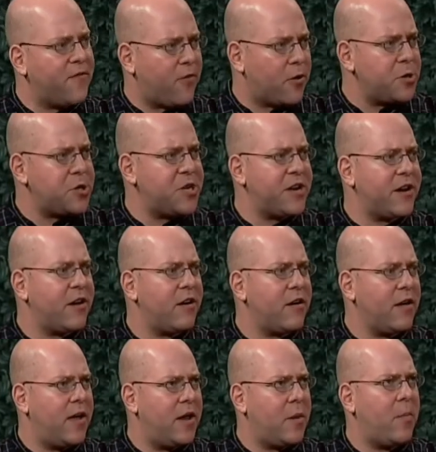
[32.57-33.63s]
the first
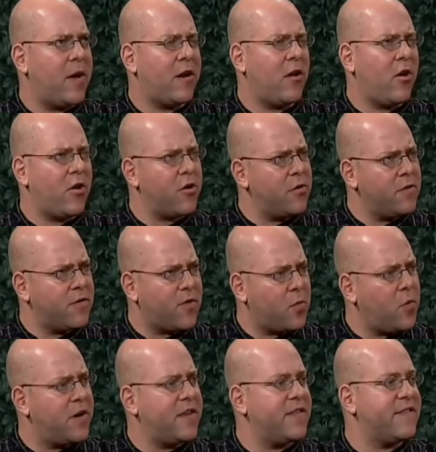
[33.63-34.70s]
year and about
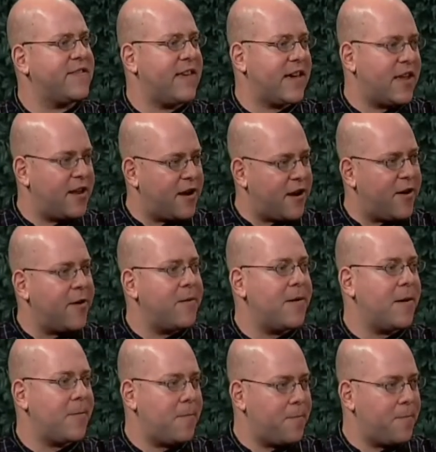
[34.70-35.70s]
120 the second year. Yep.